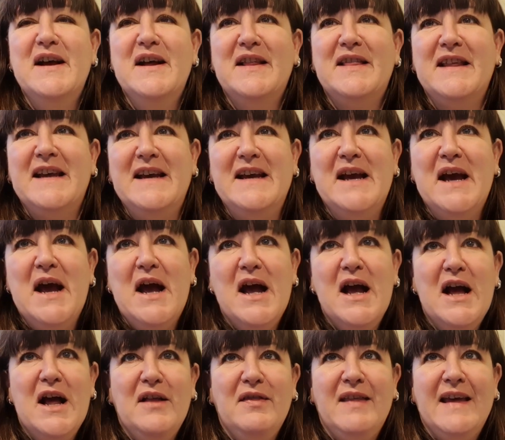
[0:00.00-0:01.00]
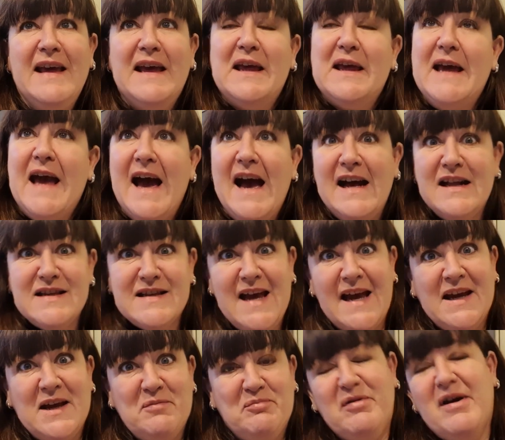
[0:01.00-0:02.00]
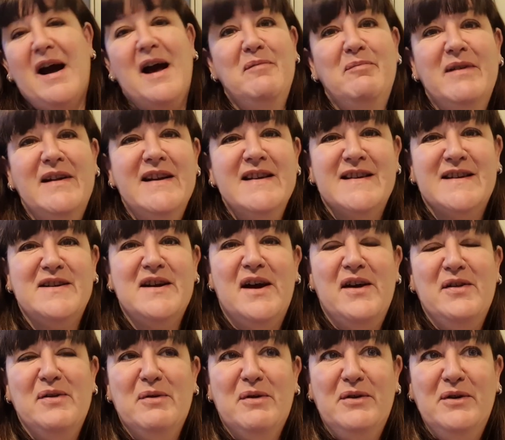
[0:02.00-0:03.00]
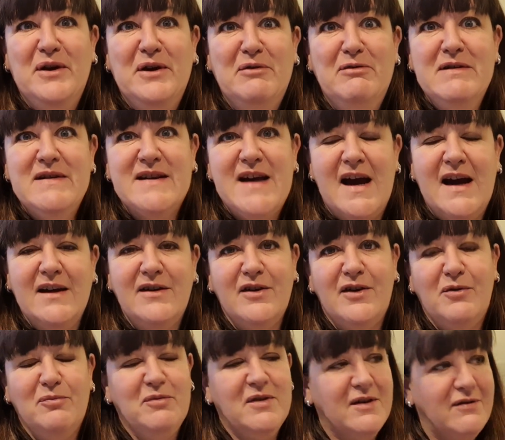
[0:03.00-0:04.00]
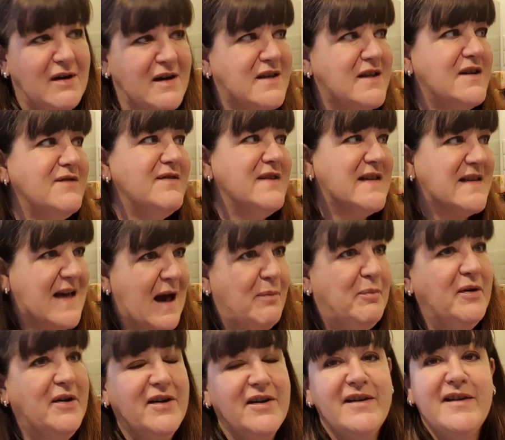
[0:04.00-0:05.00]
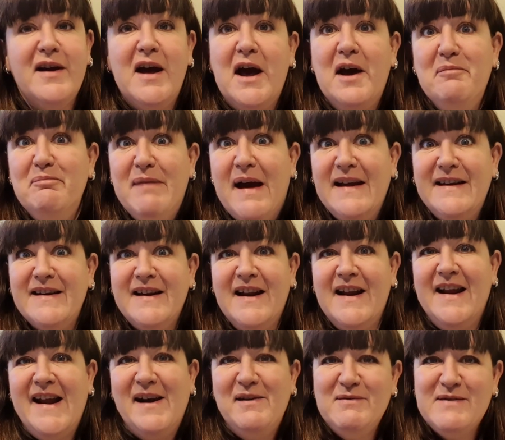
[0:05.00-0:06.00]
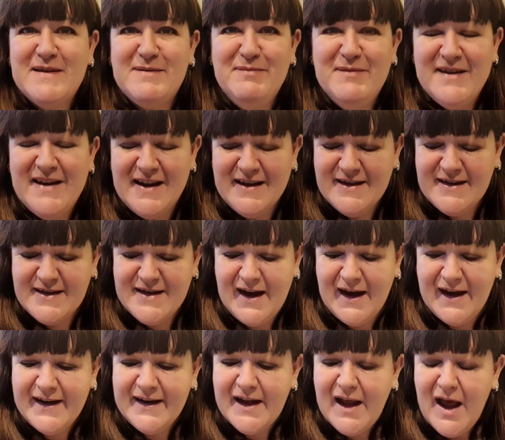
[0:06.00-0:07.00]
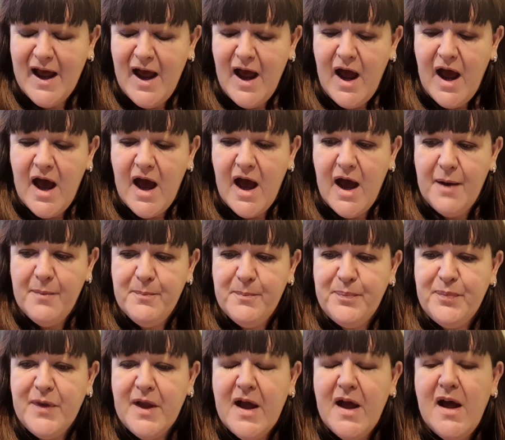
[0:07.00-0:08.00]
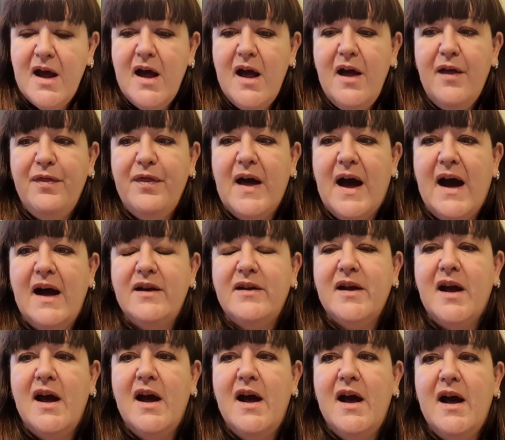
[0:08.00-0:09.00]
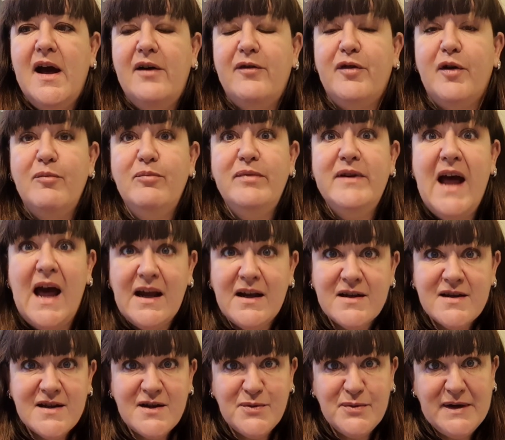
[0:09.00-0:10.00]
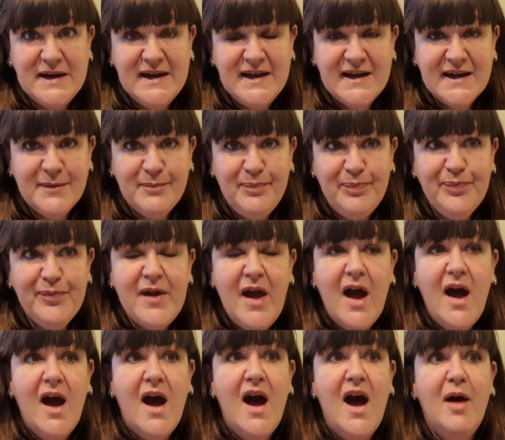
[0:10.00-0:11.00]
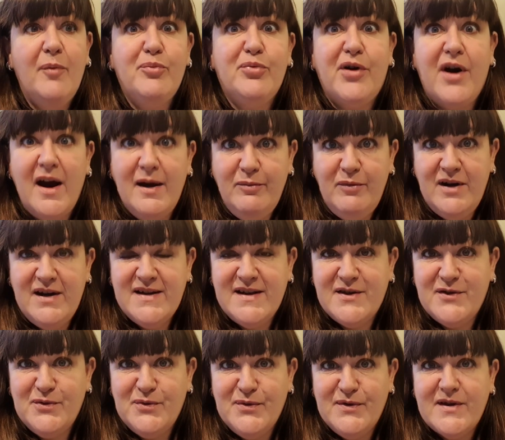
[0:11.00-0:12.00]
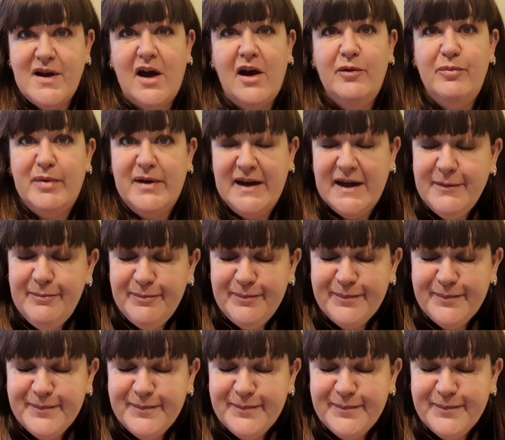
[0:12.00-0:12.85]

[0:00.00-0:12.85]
the caretaker Prime Minister, the one who resigned along with the rest of his cabinet, made an announcement last night that from next week primary schools are opening.